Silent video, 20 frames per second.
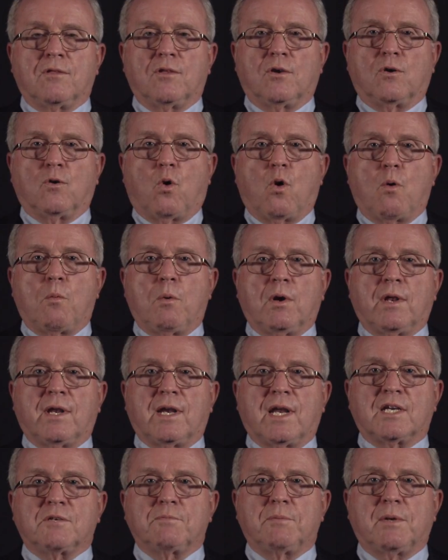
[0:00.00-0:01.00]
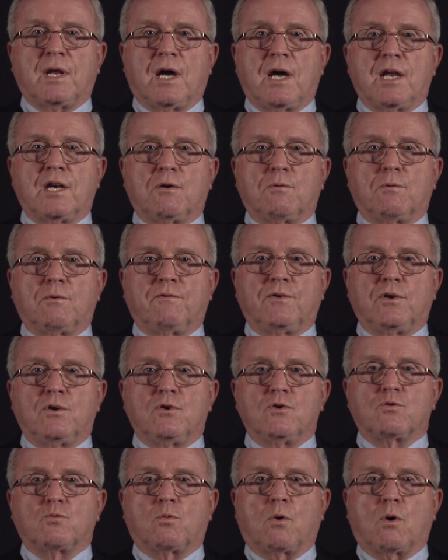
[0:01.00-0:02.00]
The normal and expedited
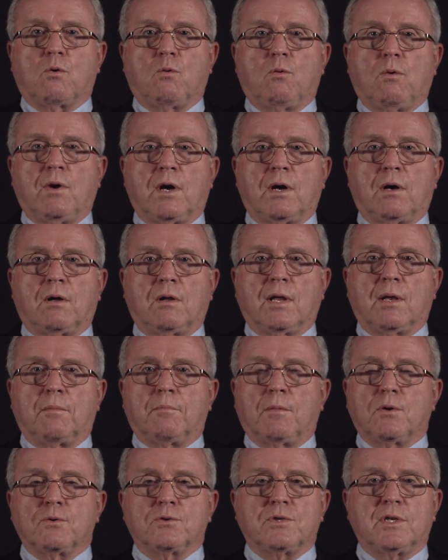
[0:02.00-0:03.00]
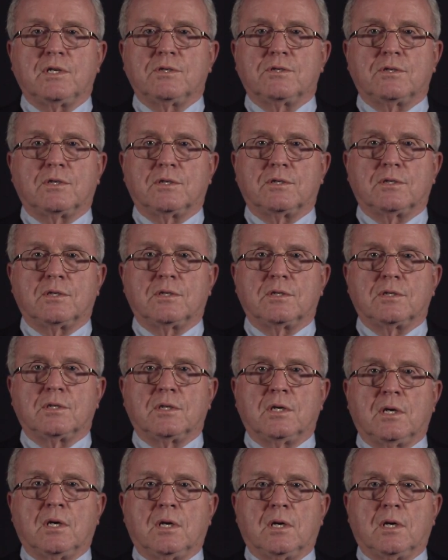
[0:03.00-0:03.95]
reviews work well in most instances,